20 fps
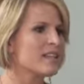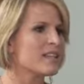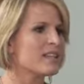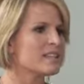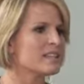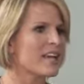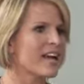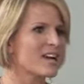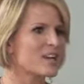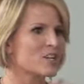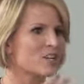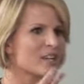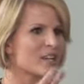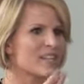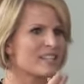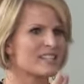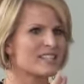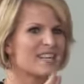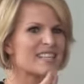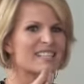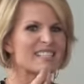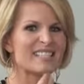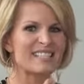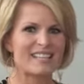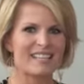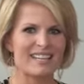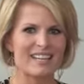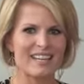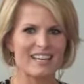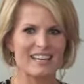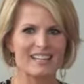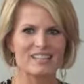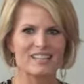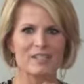This actually is not sticky.